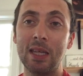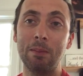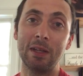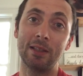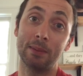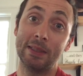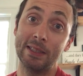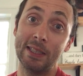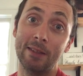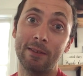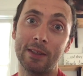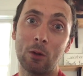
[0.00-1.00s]
my splits
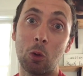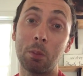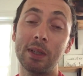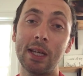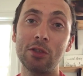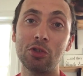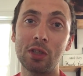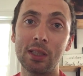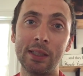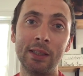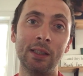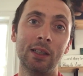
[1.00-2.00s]
even, or
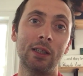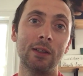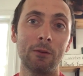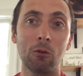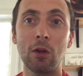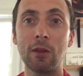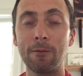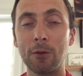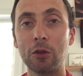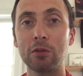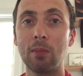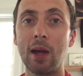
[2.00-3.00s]
potentially run the
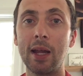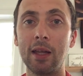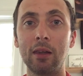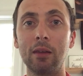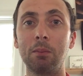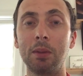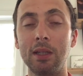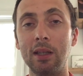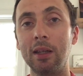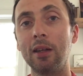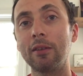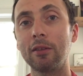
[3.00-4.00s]
first mile a
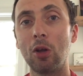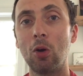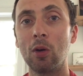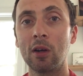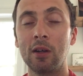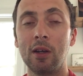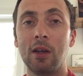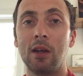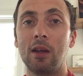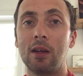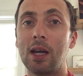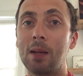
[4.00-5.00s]
little slower,
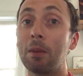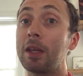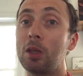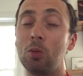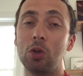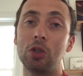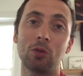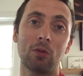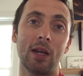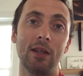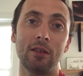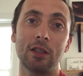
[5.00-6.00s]
like you would in a
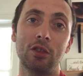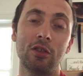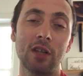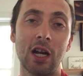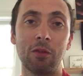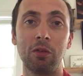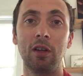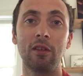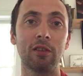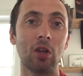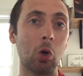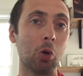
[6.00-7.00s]
race, because you start off a little
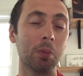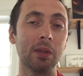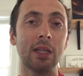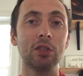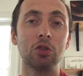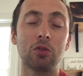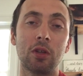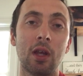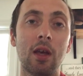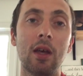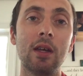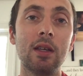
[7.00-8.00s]
slower, but then just
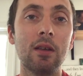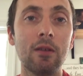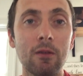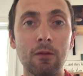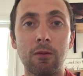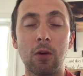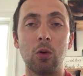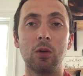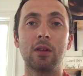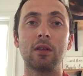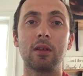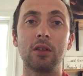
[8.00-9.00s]

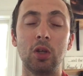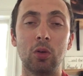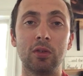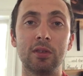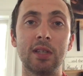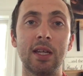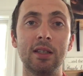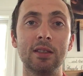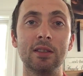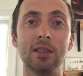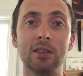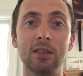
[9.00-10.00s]
focus, stay
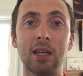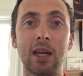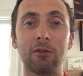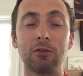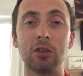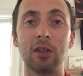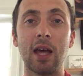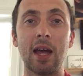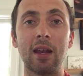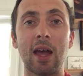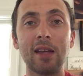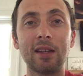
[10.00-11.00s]
consistent after that.
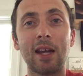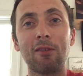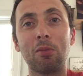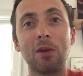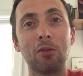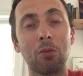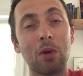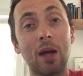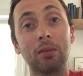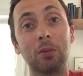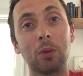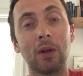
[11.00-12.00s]
I kind of have a bit of a
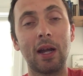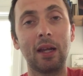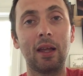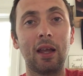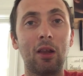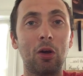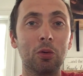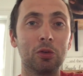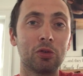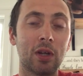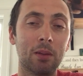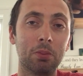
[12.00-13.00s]
problem where I'll always
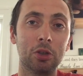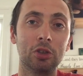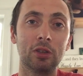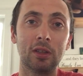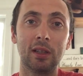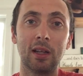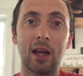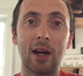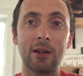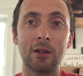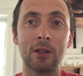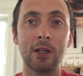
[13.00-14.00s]
try to push a little
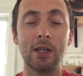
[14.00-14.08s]
harder.